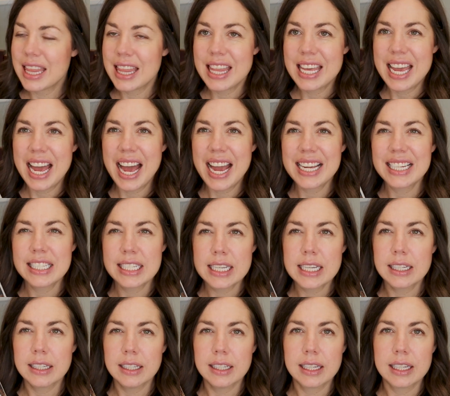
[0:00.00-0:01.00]
The
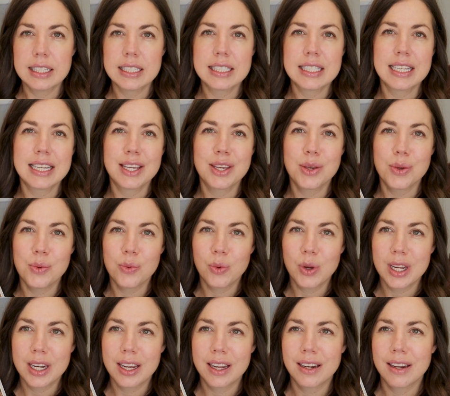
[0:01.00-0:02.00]
idea is that you
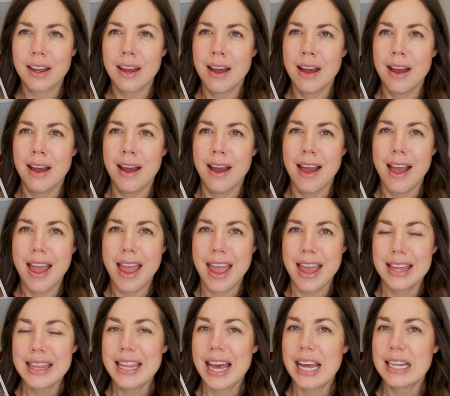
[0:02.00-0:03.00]
read it
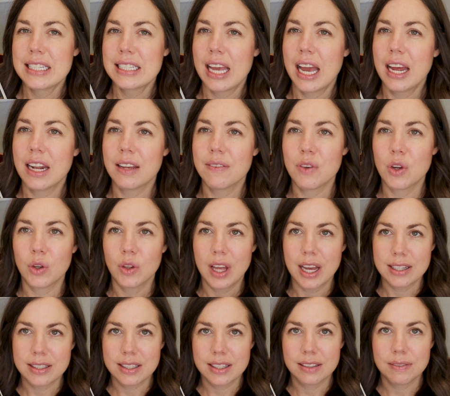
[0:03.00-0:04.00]
and that's kind of your
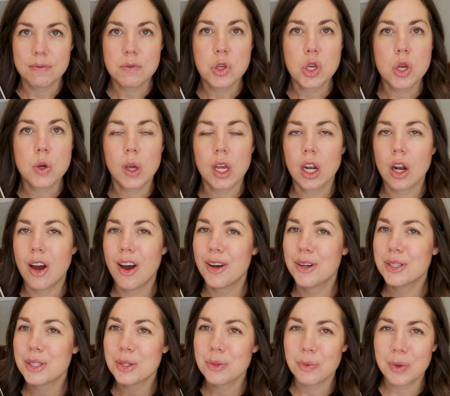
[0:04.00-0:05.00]
lesson. You can
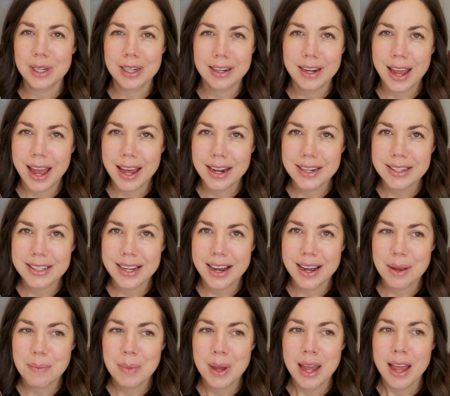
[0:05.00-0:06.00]
also read it ahead of
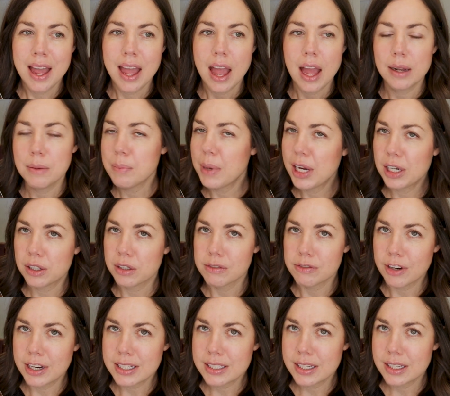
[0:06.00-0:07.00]
time and
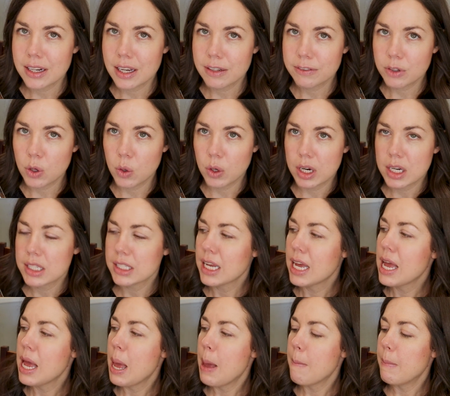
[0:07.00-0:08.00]
paraphrase it, of course,
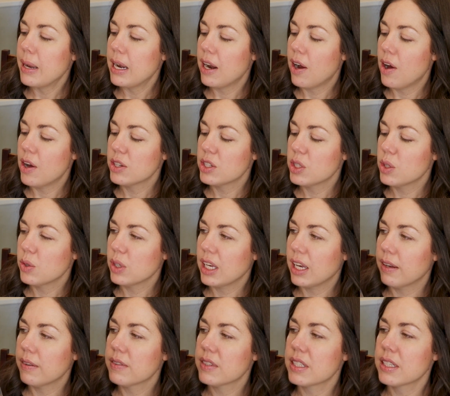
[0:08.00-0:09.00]
but it also
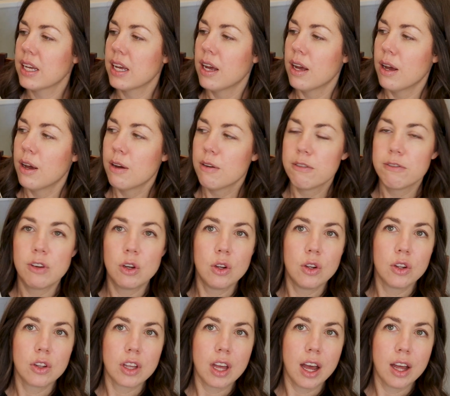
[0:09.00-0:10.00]
gives
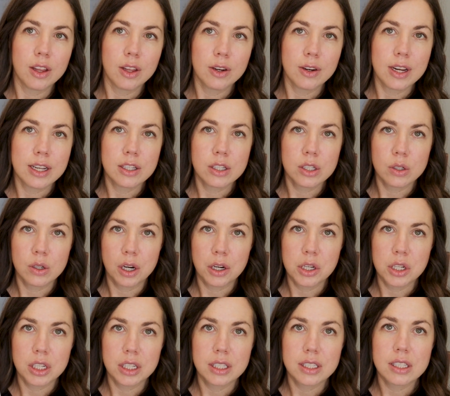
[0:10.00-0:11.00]
full color
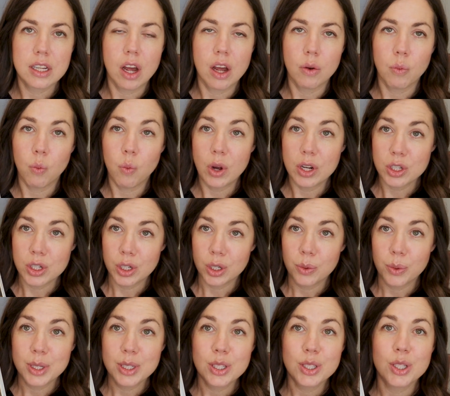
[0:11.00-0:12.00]
instructions on what you're
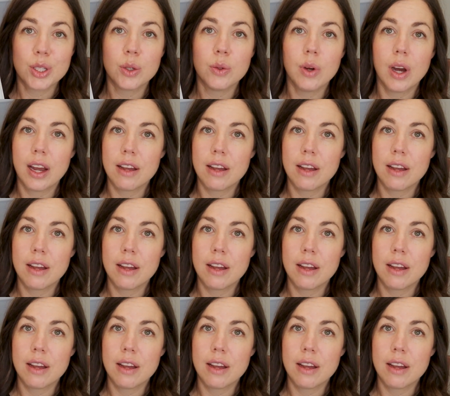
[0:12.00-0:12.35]
going to do.